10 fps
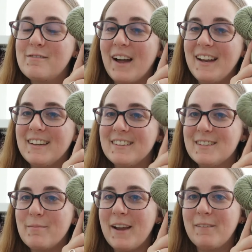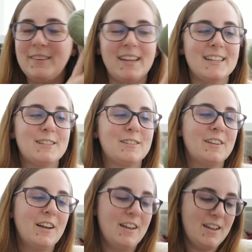fun to make with this
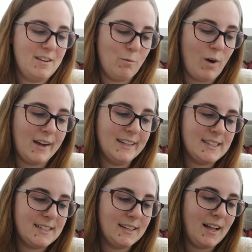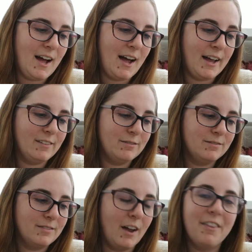while it's still hot.
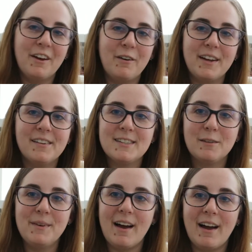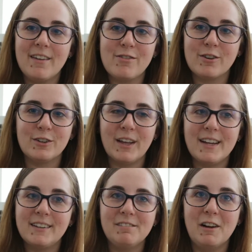Although it'll still be hot through
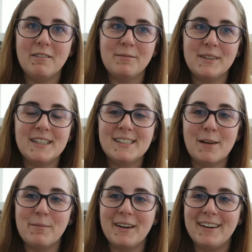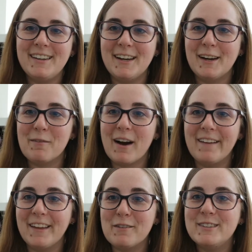like November, December here where
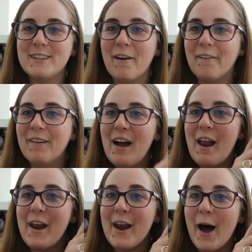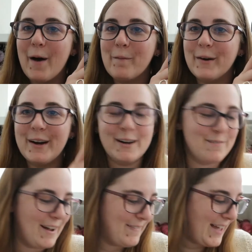I live, so not worried
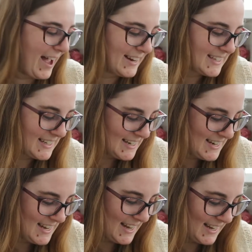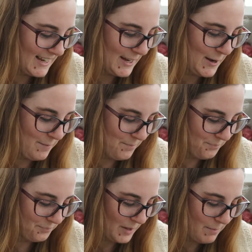about that. Um,
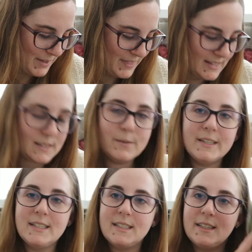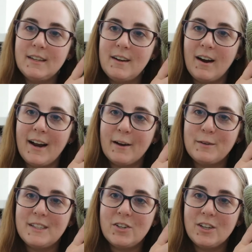but this was yarn
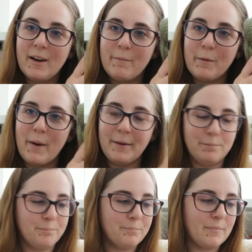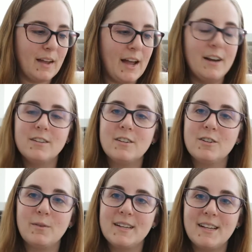acquisition number one. I also
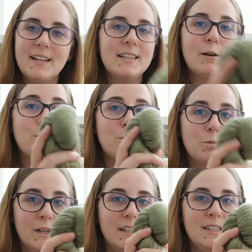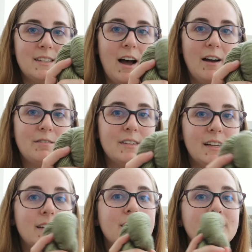just want to say it's like really soft,
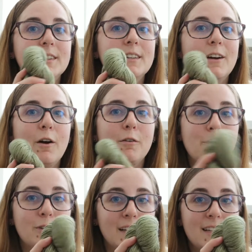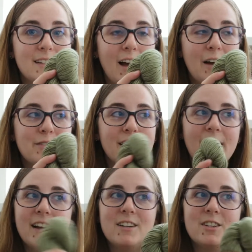like really soft, and
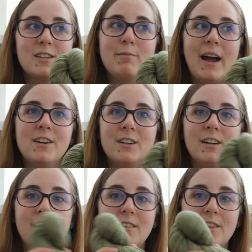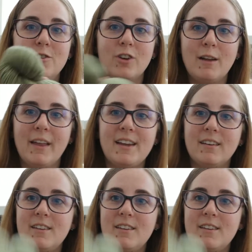I can just imagine the drape, like